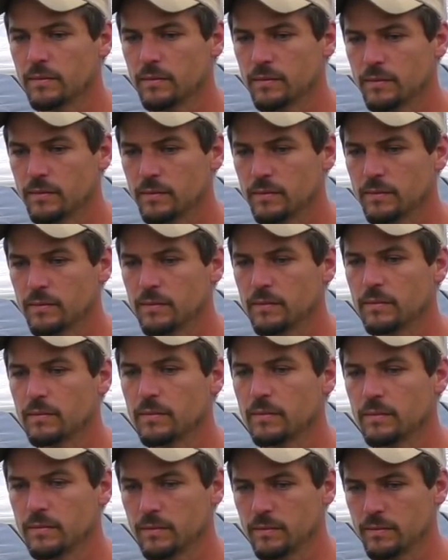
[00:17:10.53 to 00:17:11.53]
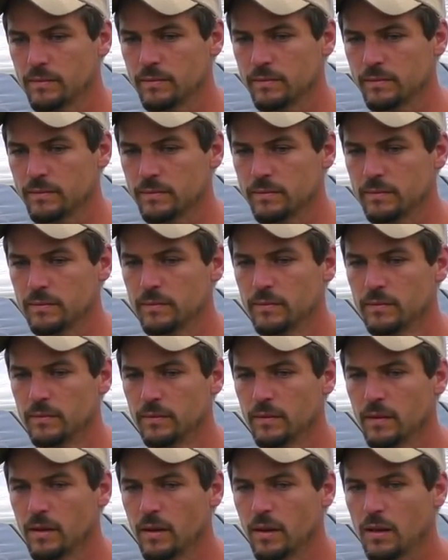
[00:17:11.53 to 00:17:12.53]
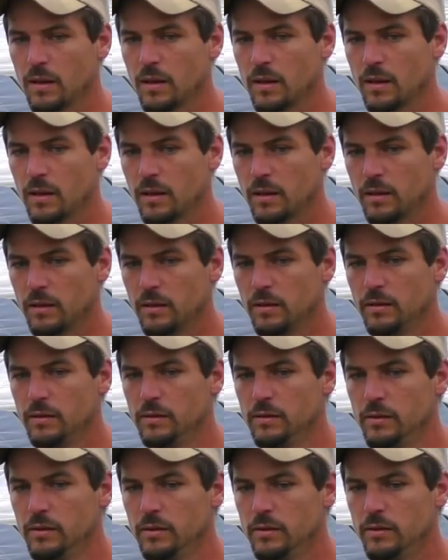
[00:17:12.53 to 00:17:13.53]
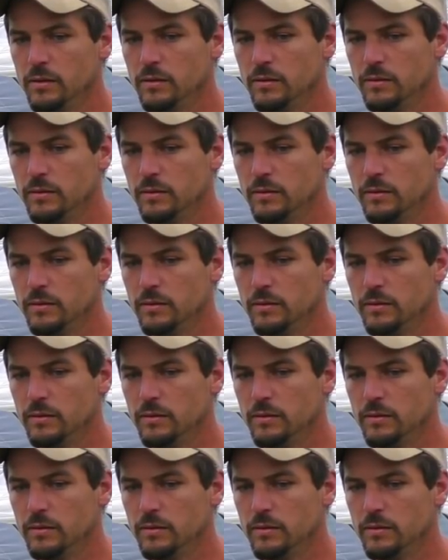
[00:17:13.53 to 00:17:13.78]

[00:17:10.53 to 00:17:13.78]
No words are spoken by the person on screen.